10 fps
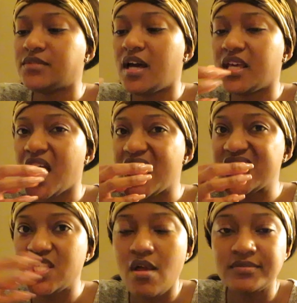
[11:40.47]
i get
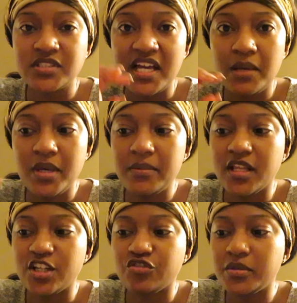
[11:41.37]
i get maybe
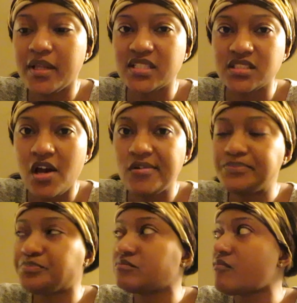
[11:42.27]
like three blocks down